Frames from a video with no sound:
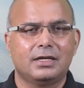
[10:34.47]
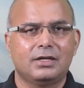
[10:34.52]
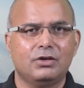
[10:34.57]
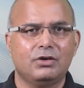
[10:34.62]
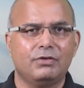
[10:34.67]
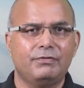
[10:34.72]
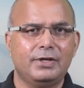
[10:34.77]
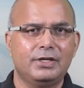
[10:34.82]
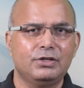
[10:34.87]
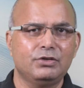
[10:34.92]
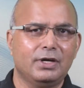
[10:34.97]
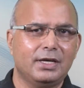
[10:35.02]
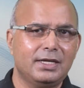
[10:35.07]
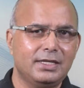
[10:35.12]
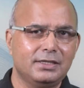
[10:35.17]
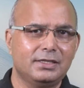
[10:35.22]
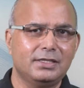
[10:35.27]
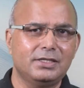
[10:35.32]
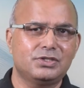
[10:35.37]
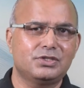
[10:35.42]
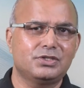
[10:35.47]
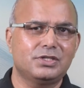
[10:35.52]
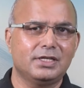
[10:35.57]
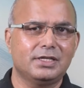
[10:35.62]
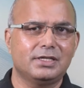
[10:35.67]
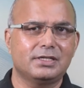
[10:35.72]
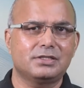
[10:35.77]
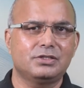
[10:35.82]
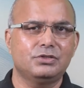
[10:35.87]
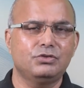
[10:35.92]
Now, when you are in these
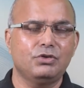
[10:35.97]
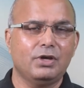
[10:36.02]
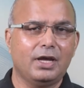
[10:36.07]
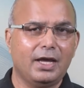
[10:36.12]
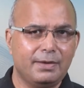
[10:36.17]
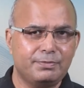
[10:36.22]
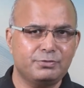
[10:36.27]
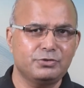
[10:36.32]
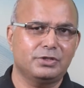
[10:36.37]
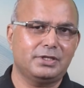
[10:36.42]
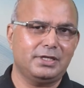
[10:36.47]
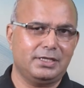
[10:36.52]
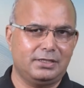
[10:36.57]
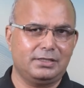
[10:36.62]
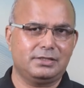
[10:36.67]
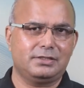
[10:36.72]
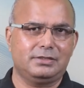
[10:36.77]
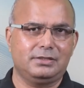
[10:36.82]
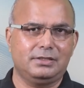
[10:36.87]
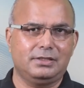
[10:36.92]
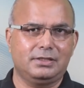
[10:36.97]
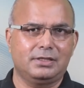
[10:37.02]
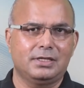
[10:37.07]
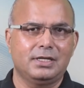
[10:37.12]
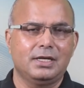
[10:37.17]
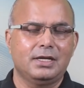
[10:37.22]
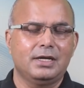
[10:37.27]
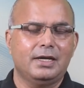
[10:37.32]
chairs, you have to take decisions.